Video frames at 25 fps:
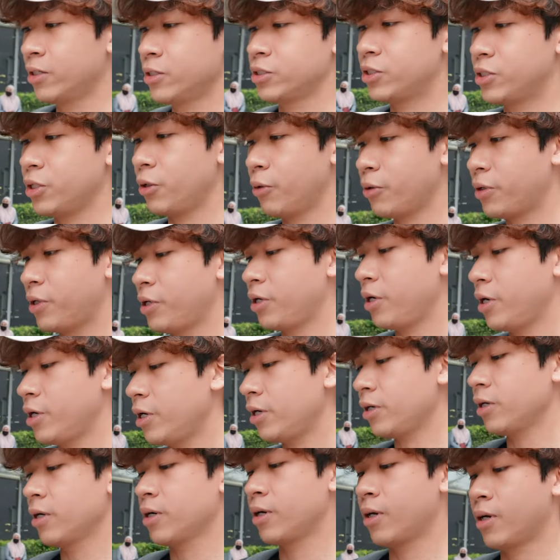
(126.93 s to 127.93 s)
So
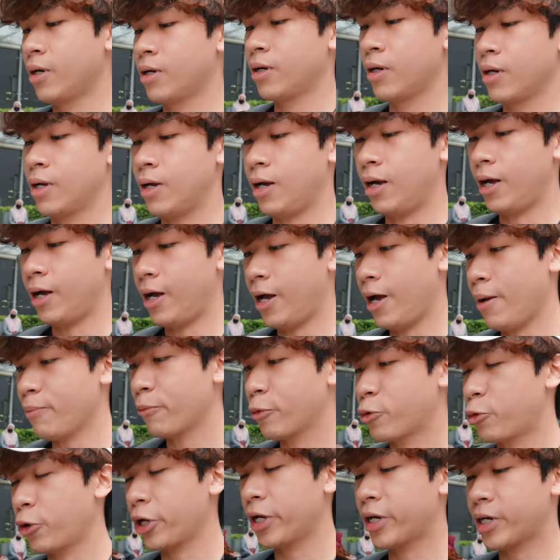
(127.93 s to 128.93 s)
here, I'm
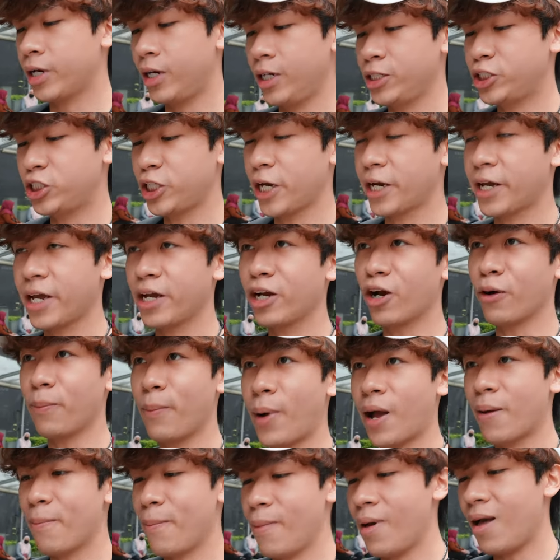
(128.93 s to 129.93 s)
quickly checking on
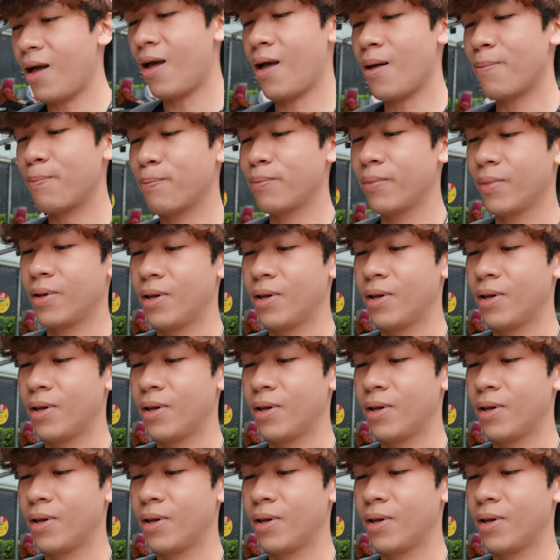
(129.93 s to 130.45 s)
my map.